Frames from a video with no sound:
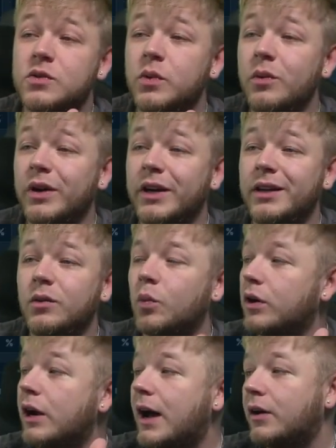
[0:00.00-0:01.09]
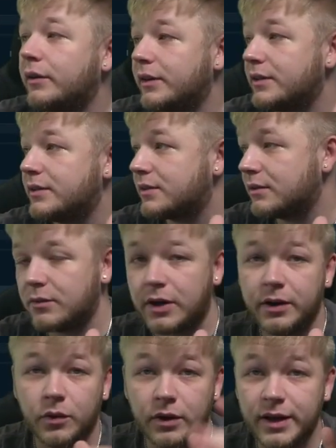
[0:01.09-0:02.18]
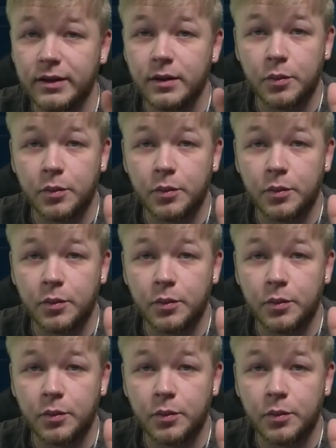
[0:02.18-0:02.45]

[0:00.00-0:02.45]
we win, we're out of this, right? We're in the